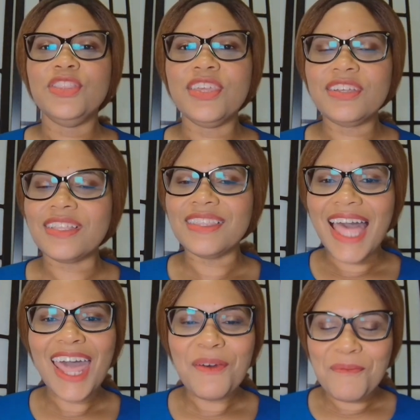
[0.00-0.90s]
There's a
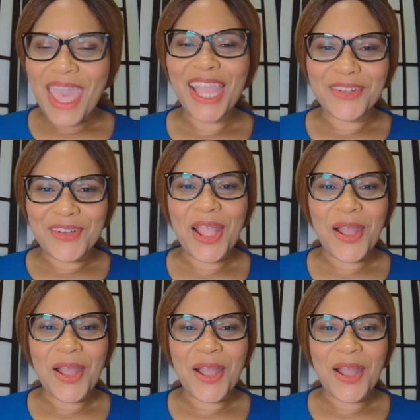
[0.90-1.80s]
lot of
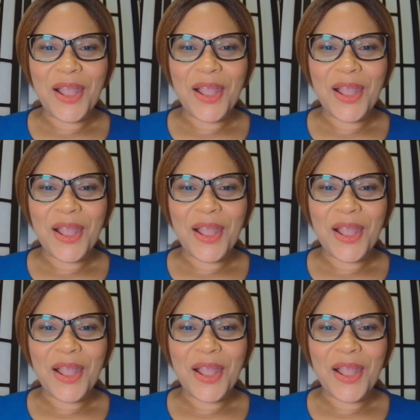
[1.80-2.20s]
background work,